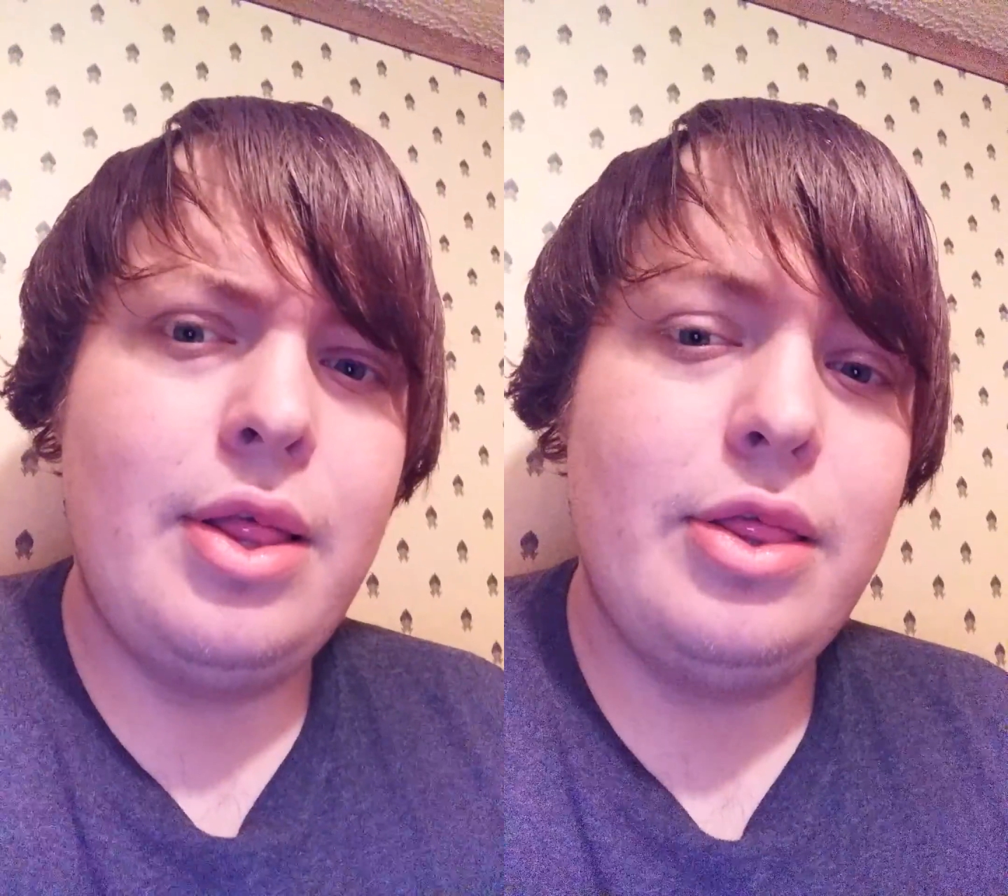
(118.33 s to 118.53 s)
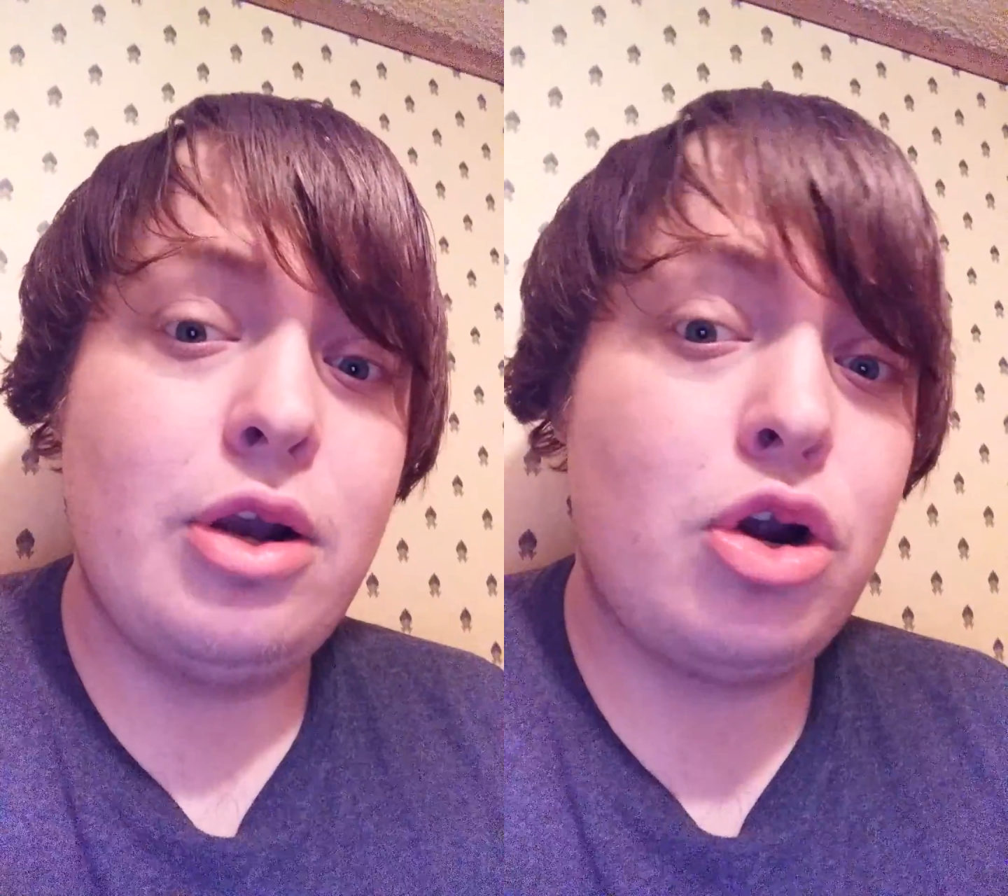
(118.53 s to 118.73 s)

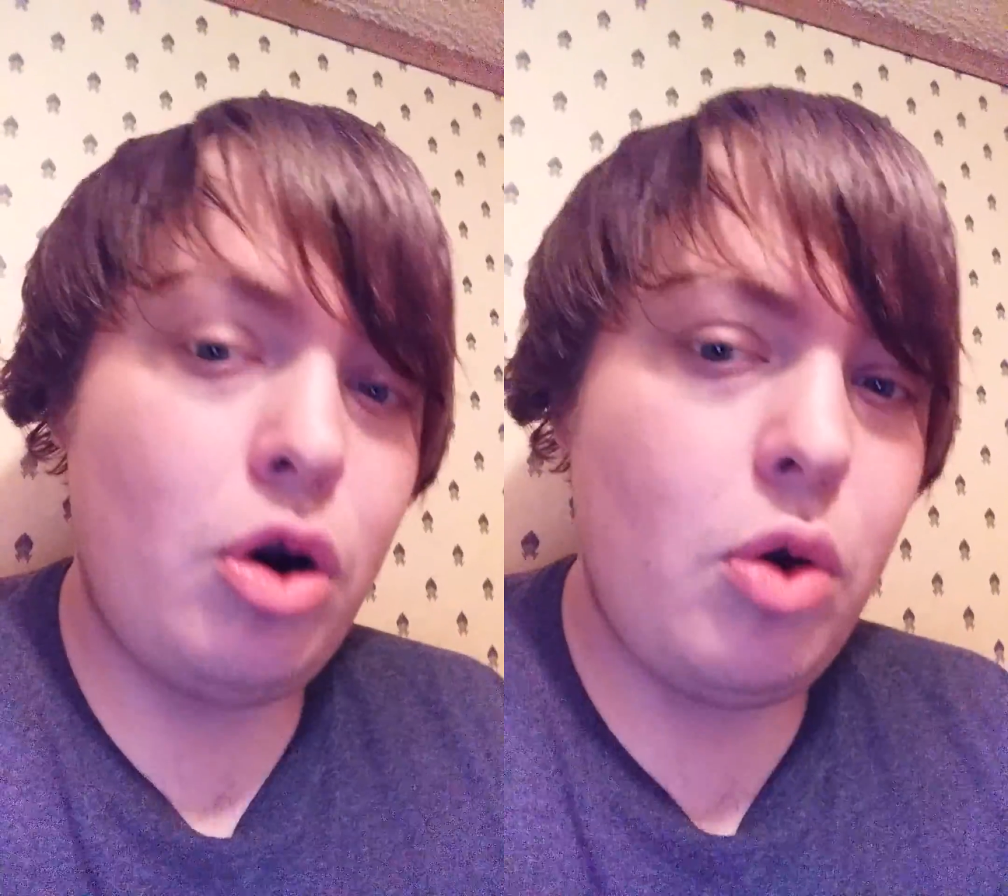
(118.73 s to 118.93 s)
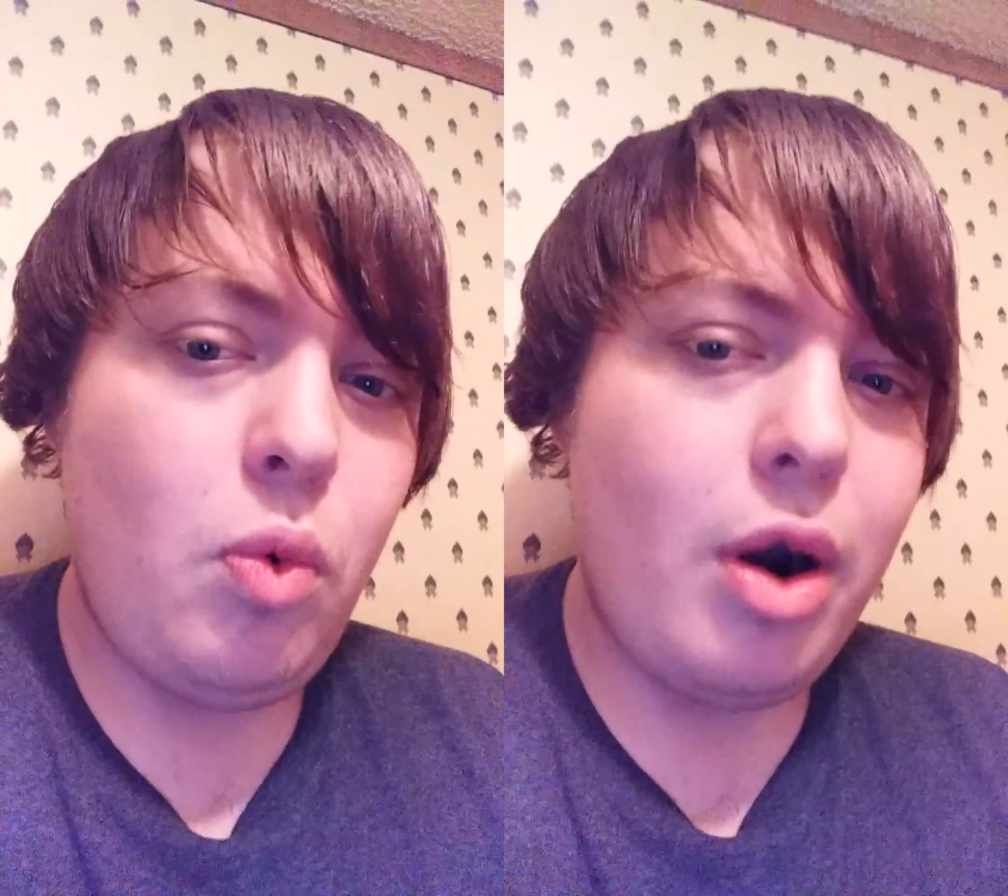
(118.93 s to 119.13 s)
they're
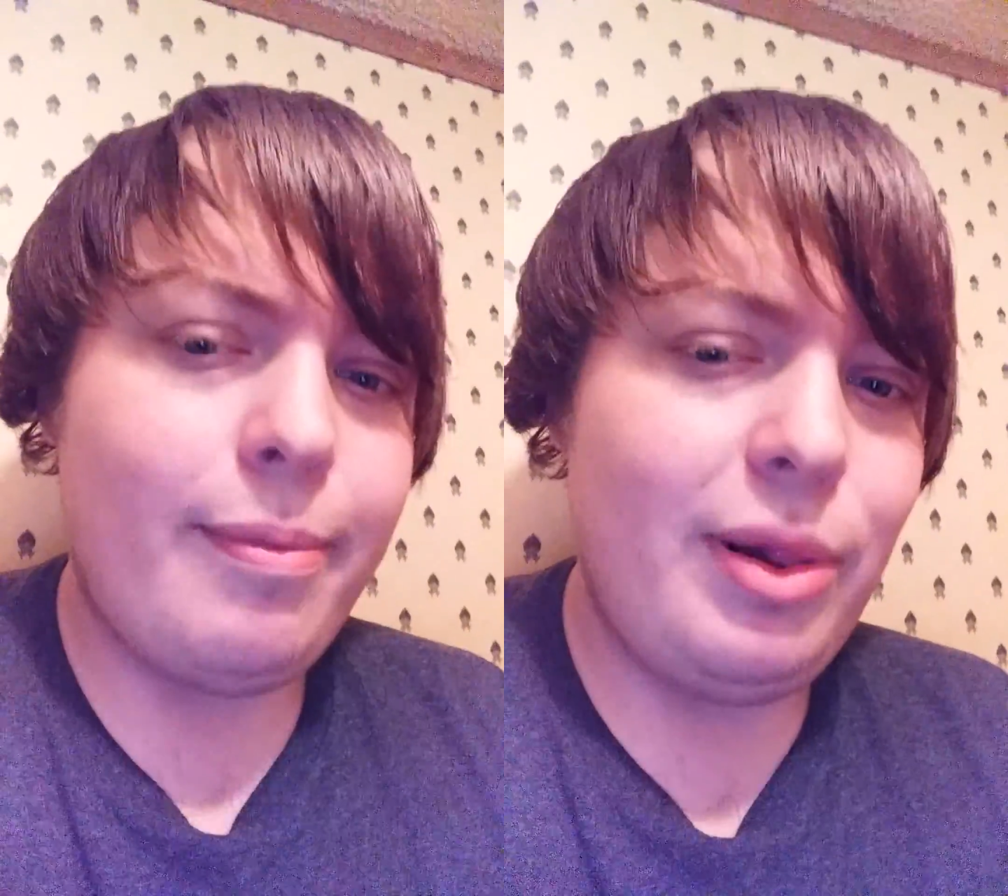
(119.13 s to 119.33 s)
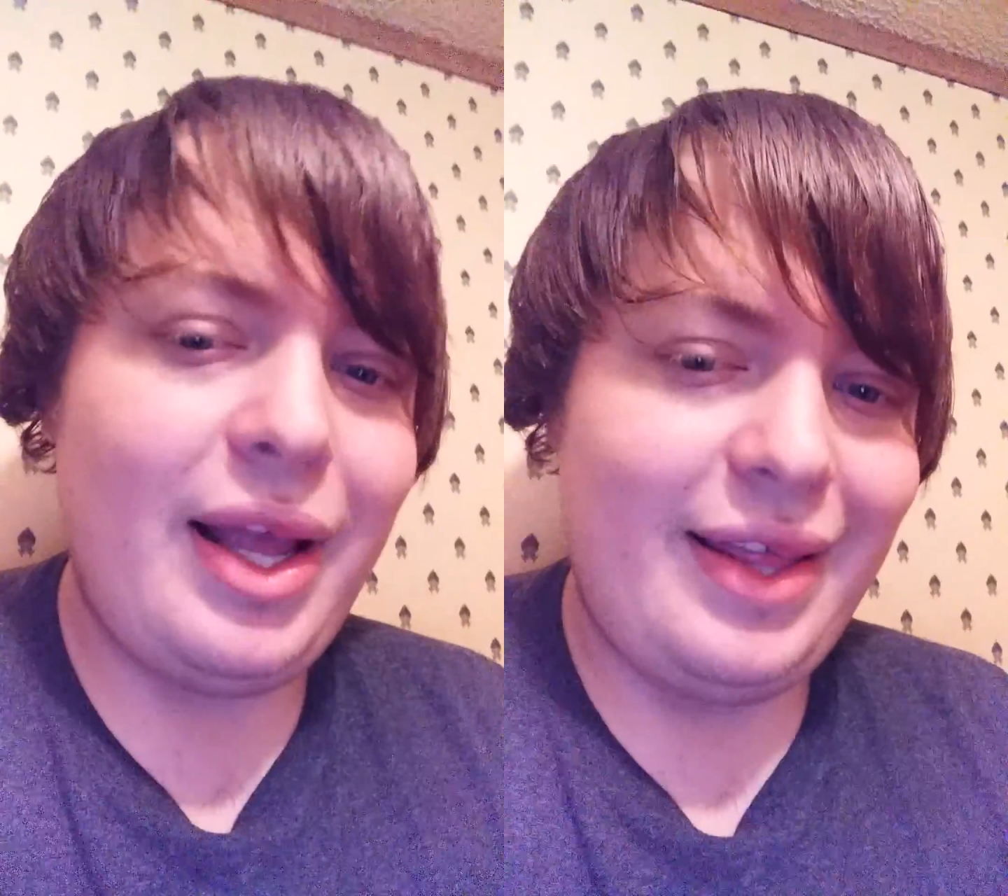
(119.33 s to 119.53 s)
going to want
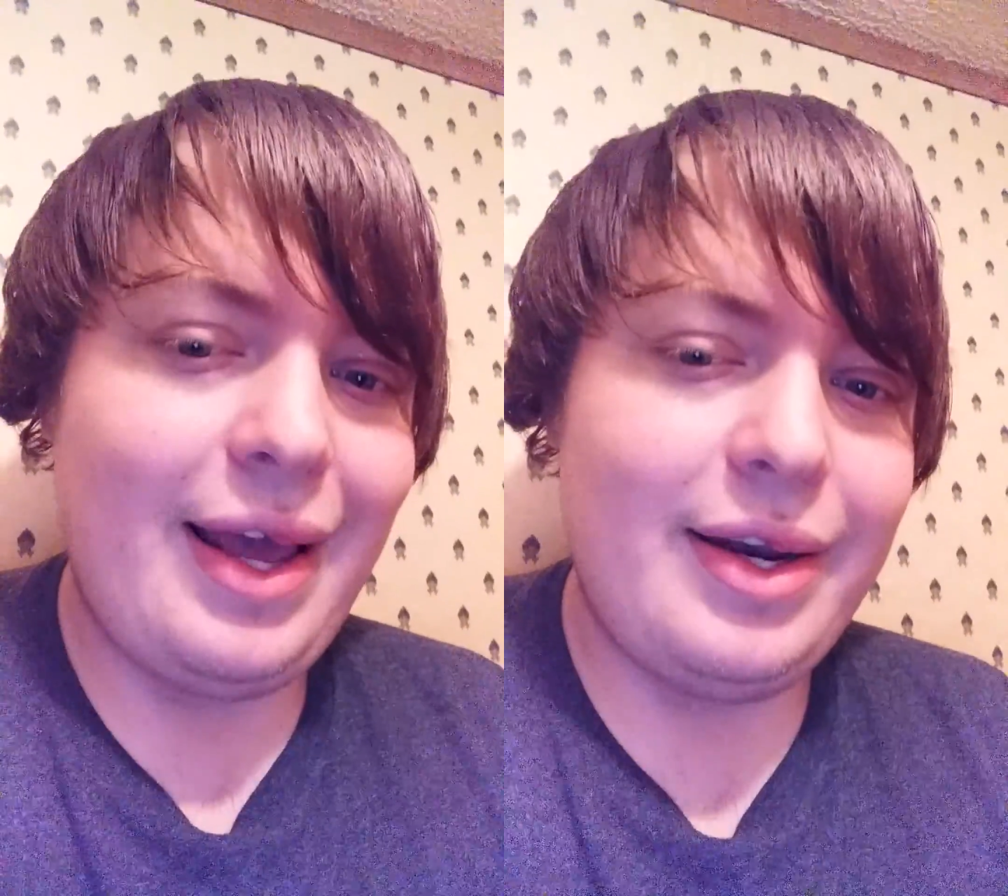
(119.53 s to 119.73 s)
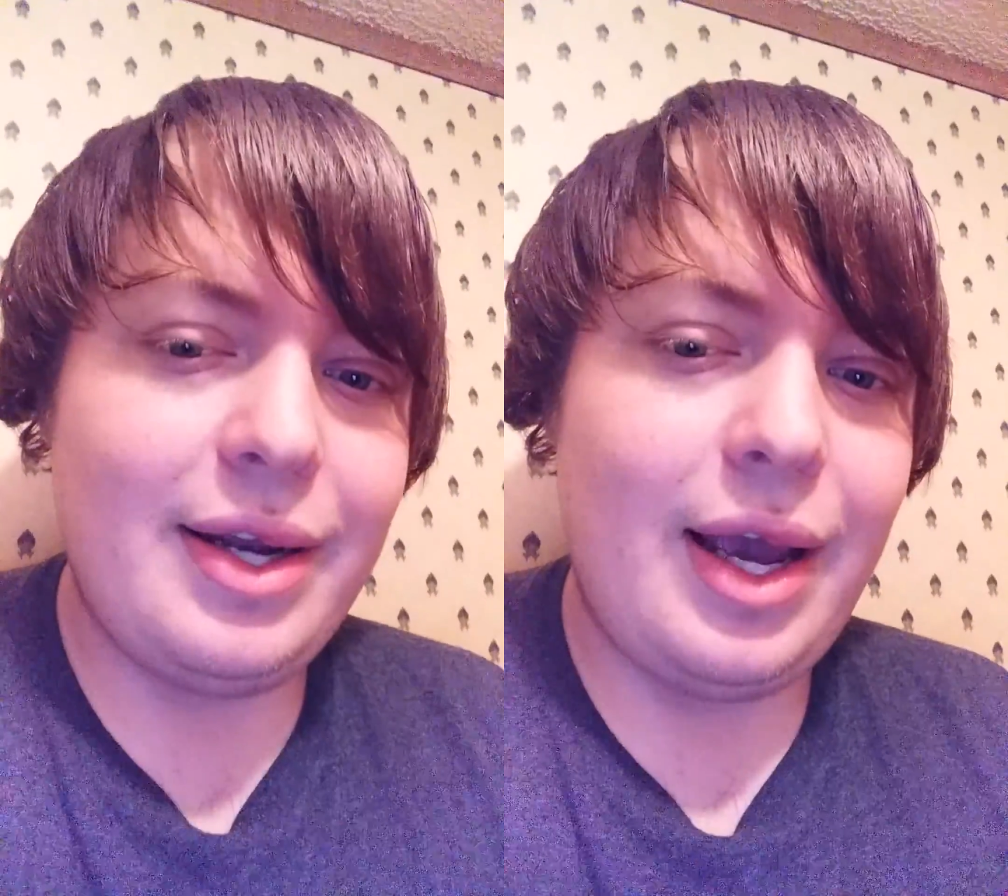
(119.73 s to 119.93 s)
to play
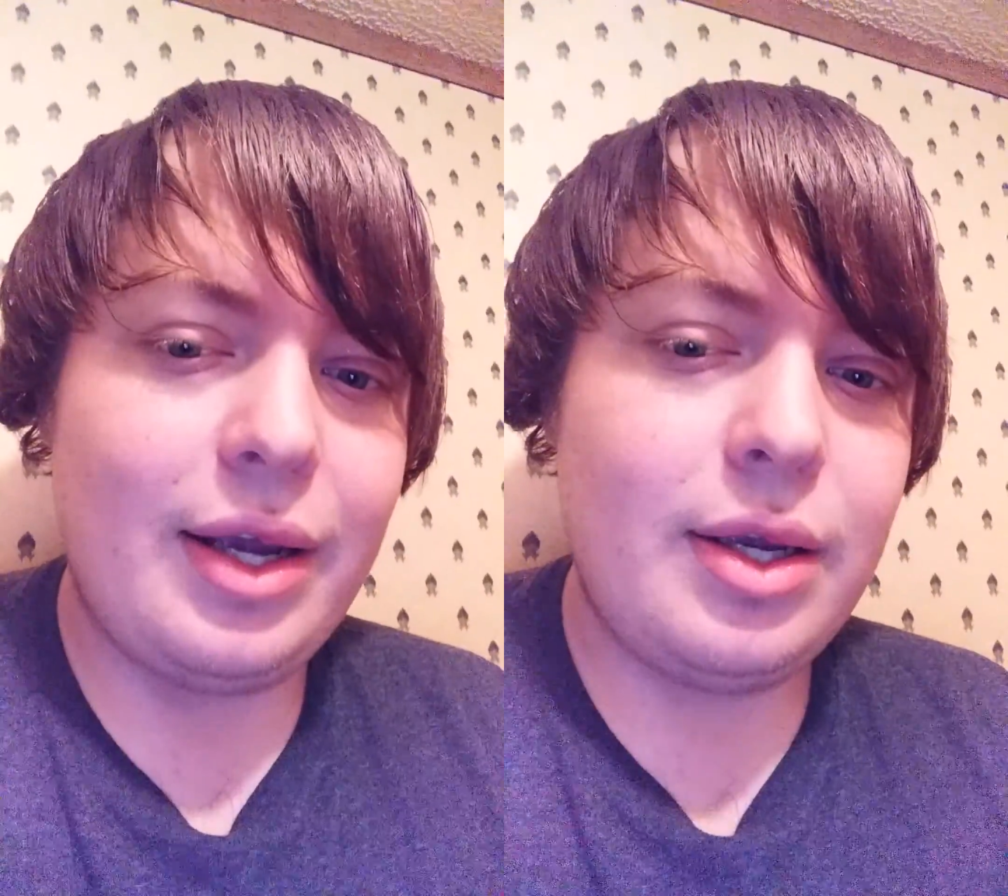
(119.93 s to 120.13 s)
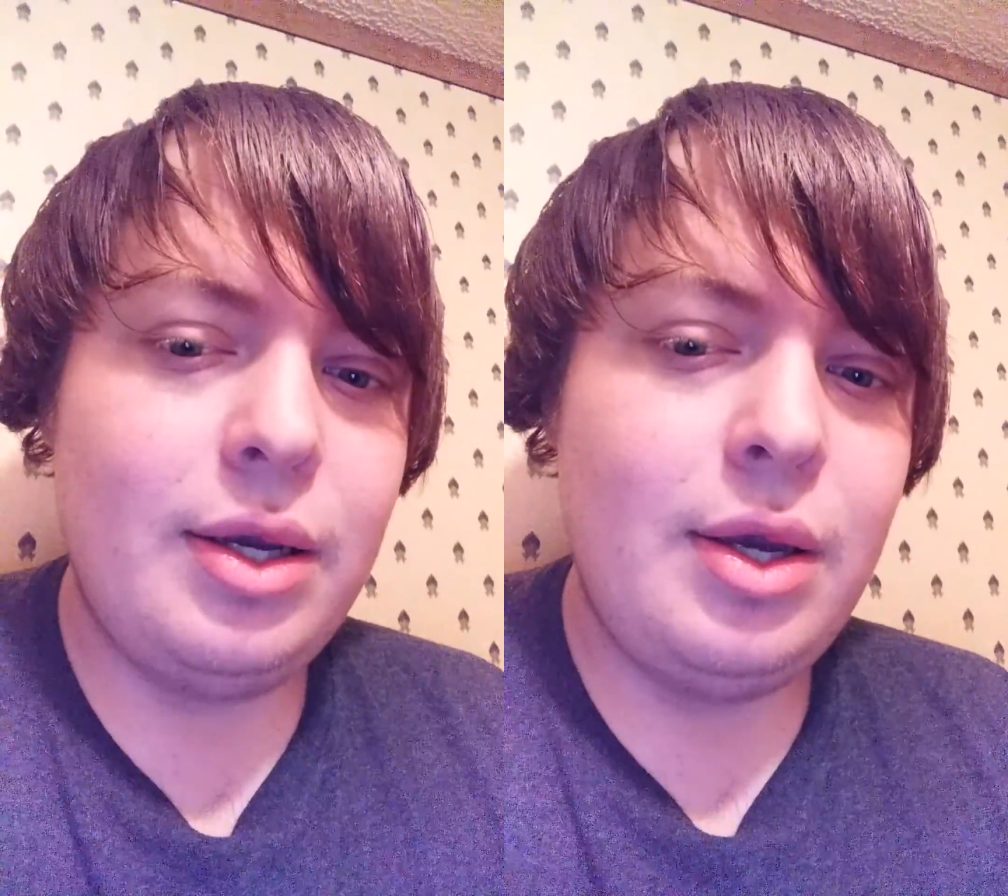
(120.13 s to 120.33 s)
that
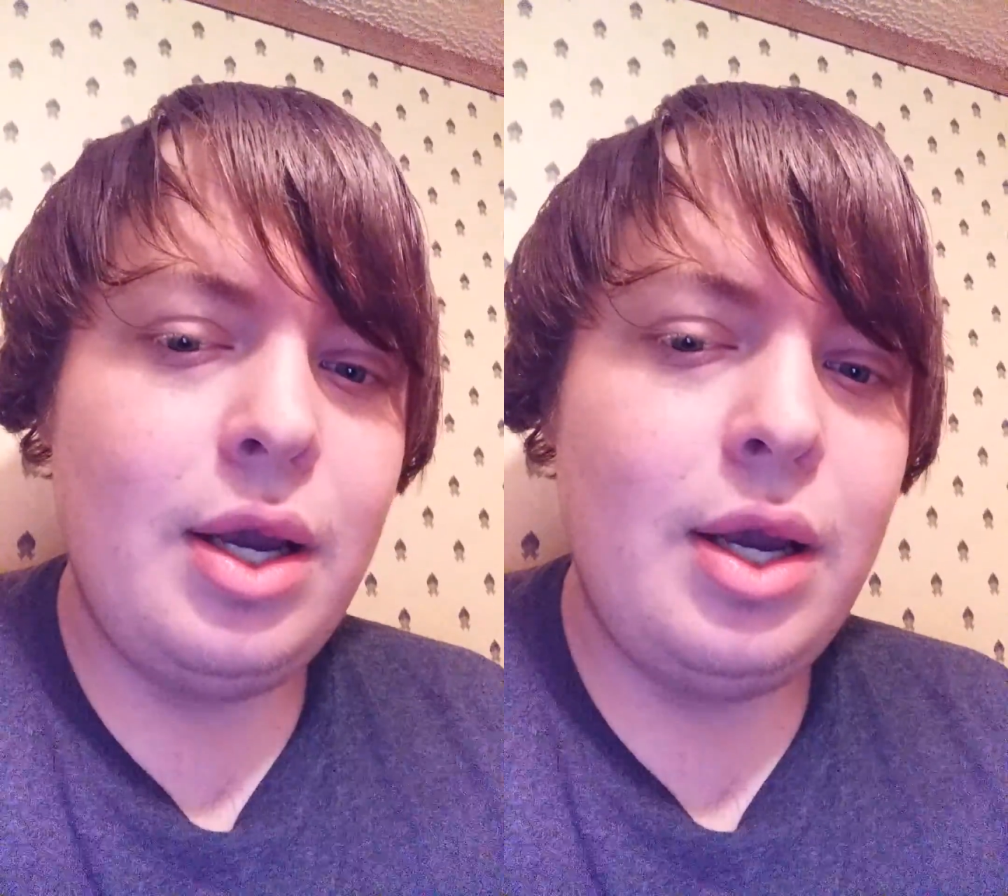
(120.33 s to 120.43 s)
deck.